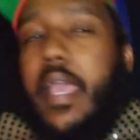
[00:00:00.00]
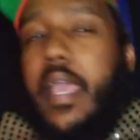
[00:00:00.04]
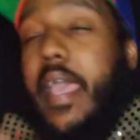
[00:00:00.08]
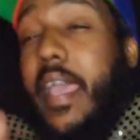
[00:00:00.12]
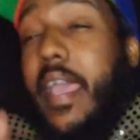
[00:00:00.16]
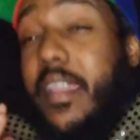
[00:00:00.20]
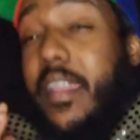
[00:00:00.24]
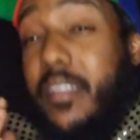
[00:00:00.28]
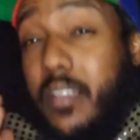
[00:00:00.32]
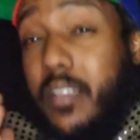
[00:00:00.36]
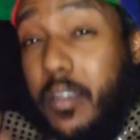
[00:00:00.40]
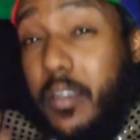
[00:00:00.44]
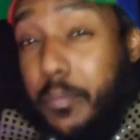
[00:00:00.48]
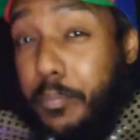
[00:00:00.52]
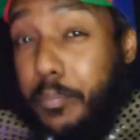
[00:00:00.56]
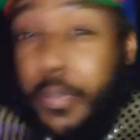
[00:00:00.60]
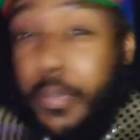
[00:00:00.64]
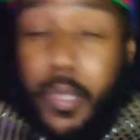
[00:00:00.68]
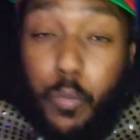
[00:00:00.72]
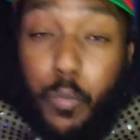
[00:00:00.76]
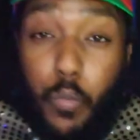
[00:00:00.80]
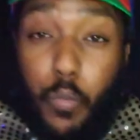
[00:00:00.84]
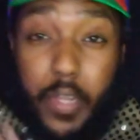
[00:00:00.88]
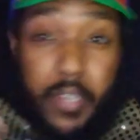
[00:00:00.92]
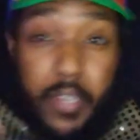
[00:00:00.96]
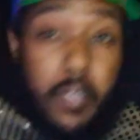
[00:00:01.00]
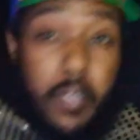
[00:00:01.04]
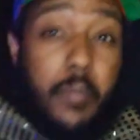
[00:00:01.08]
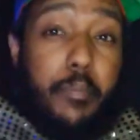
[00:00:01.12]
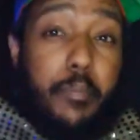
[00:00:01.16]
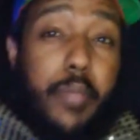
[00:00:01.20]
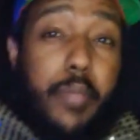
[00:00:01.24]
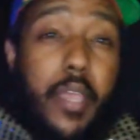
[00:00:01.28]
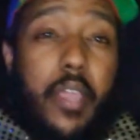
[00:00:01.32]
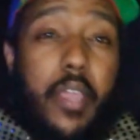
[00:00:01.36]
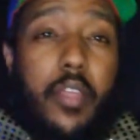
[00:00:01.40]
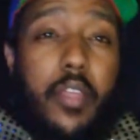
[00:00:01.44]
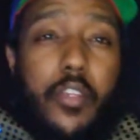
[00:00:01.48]
And compa when
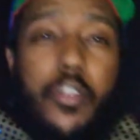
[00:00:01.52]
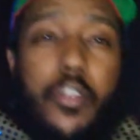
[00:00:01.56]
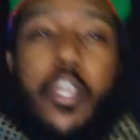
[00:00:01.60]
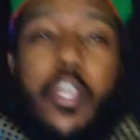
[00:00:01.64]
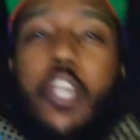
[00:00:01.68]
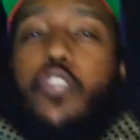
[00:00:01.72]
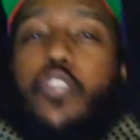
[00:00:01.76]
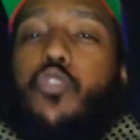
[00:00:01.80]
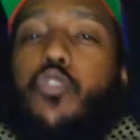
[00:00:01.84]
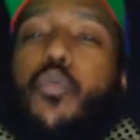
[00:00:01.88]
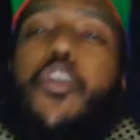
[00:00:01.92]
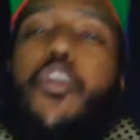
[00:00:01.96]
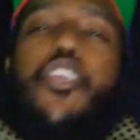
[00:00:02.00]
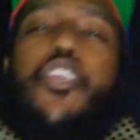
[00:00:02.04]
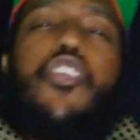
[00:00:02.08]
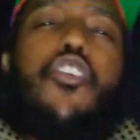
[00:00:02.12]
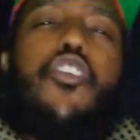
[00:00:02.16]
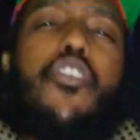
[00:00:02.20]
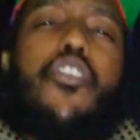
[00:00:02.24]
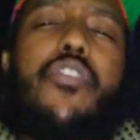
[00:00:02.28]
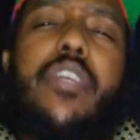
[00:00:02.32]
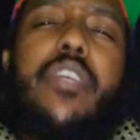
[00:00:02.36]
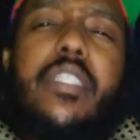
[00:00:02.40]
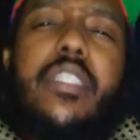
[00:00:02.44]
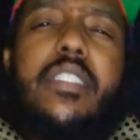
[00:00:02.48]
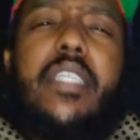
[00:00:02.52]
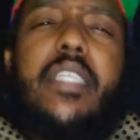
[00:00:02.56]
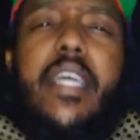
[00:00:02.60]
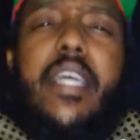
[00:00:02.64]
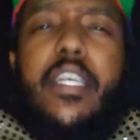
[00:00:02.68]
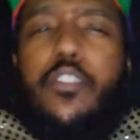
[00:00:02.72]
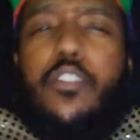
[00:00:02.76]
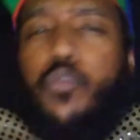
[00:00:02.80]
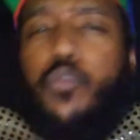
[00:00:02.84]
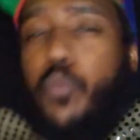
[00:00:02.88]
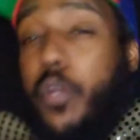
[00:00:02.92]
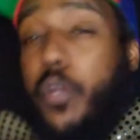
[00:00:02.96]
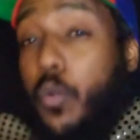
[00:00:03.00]
compared to a urine
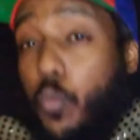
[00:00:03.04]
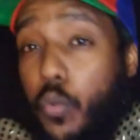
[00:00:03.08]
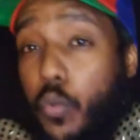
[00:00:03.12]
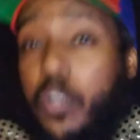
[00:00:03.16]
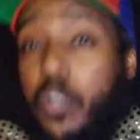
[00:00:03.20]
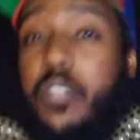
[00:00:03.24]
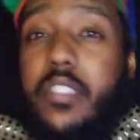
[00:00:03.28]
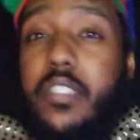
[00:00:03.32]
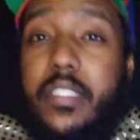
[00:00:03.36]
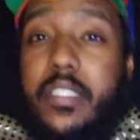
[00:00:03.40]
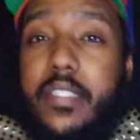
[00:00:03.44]
test where it will